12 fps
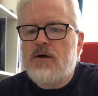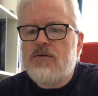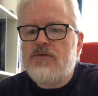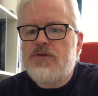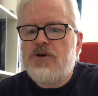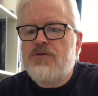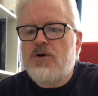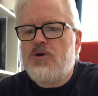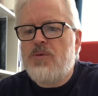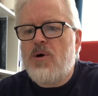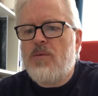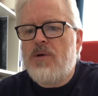First record
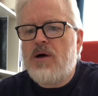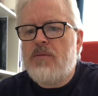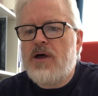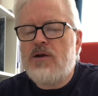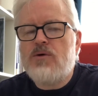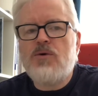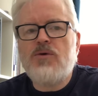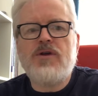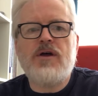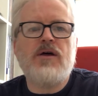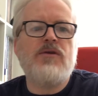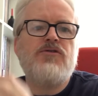you bought by mail
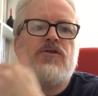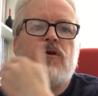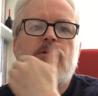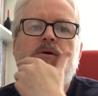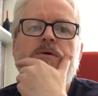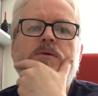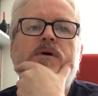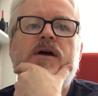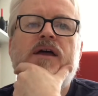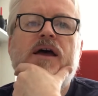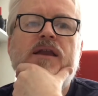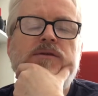order. So
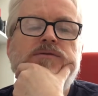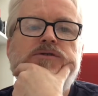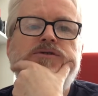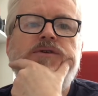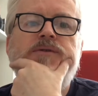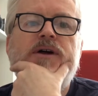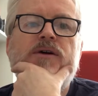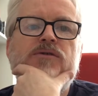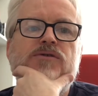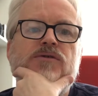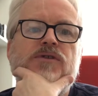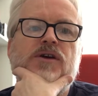again, around
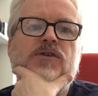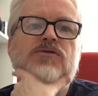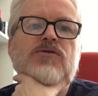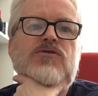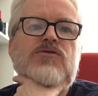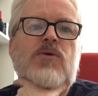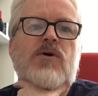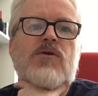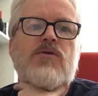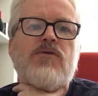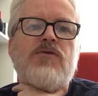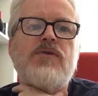
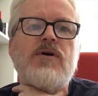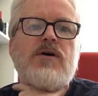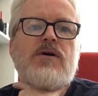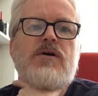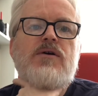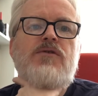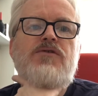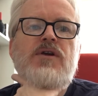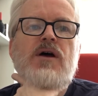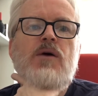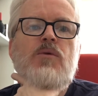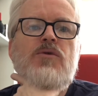2012.
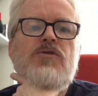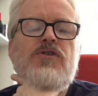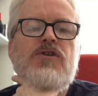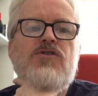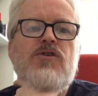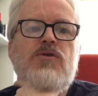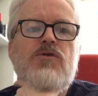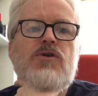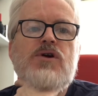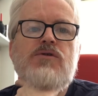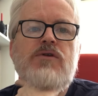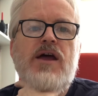Obviously, I wanted to
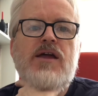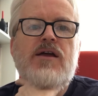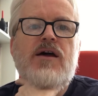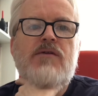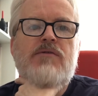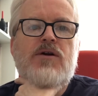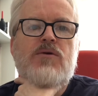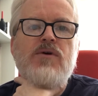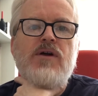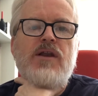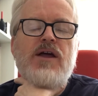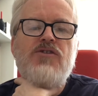create a record
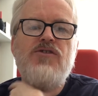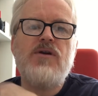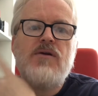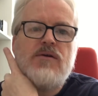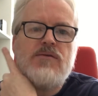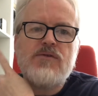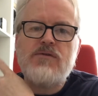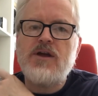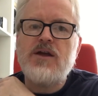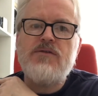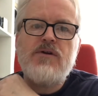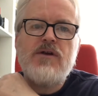collection. I have
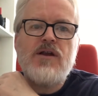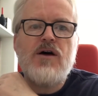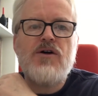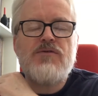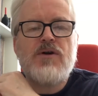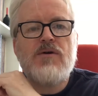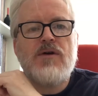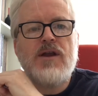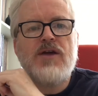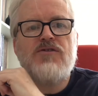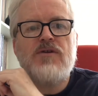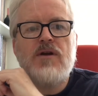created a very large record
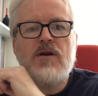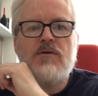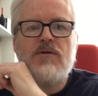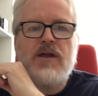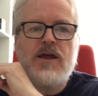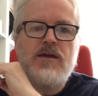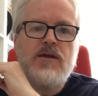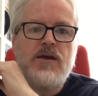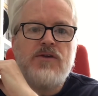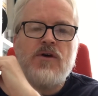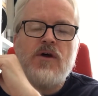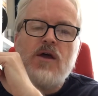collection in only 8
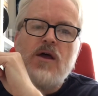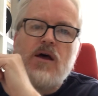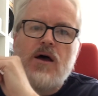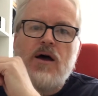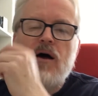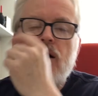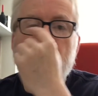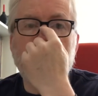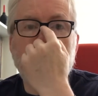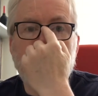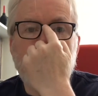years. So